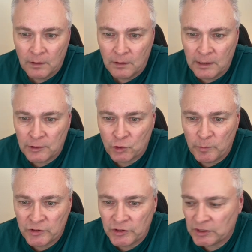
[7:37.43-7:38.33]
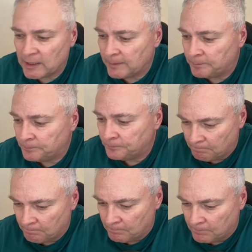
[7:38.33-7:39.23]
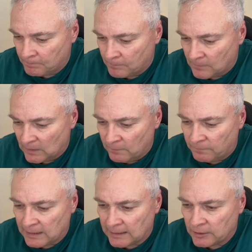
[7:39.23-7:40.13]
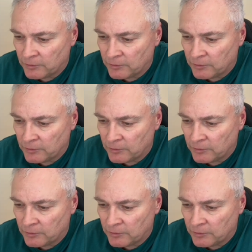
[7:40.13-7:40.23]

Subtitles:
Yeah, it's almost the same. In fact,